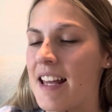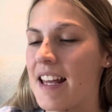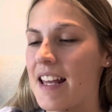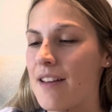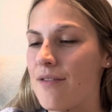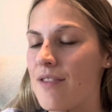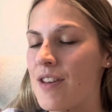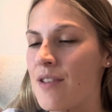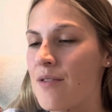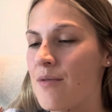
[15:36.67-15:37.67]
If
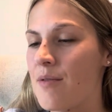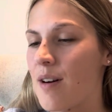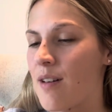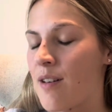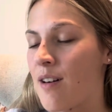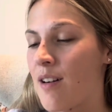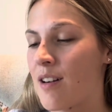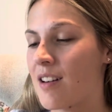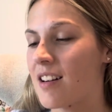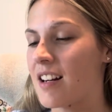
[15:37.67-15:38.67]
you
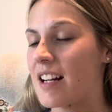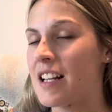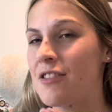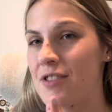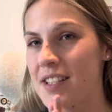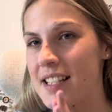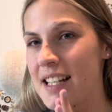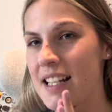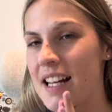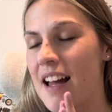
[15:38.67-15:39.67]
are
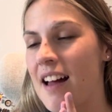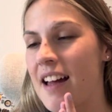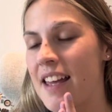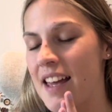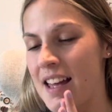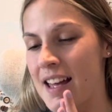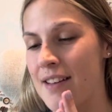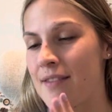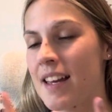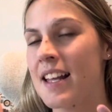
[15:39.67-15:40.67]
interested, I have
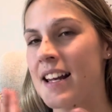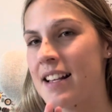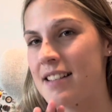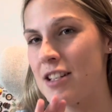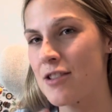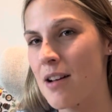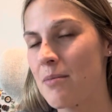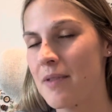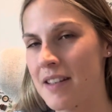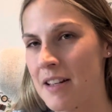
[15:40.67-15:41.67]
an Etsy shop
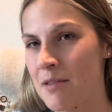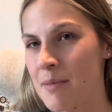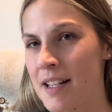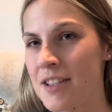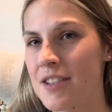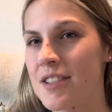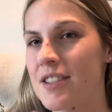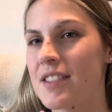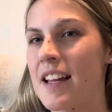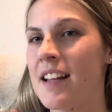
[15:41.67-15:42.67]
with needle
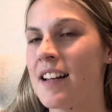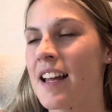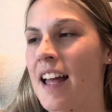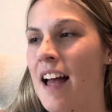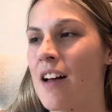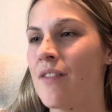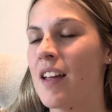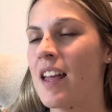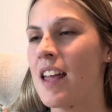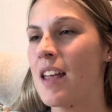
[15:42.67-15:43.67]
minders, and I have
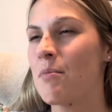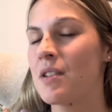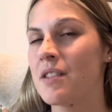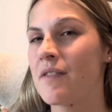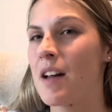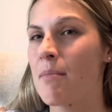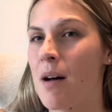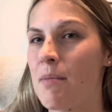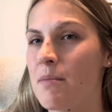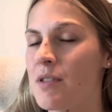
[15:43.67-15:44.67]
a Printify
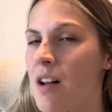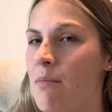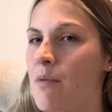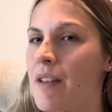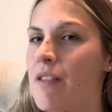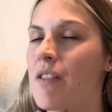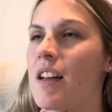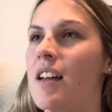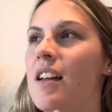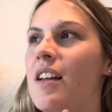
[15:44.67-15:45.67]
pop-up shop with
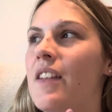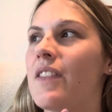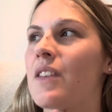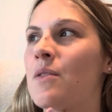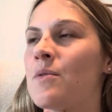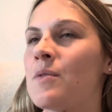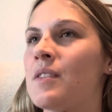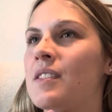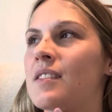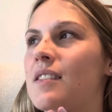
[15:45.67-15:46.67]

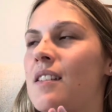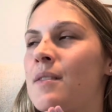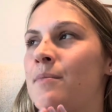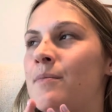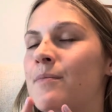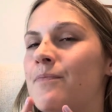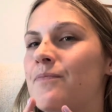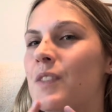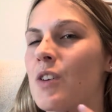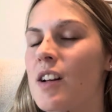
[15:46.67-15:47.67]
those
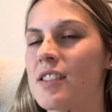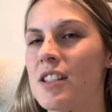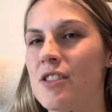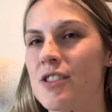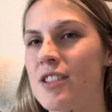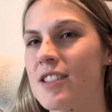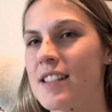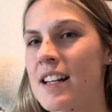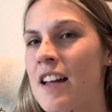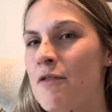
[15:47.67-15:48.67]
cross-stitch shirts
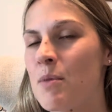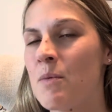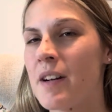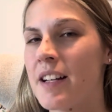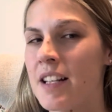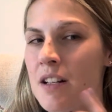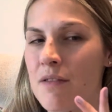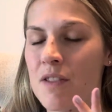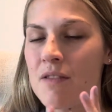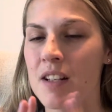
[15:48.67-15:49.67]
that I've been wearing in a
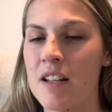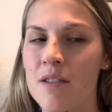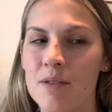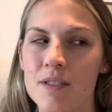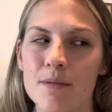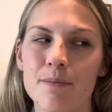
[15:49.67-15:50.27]
few videos,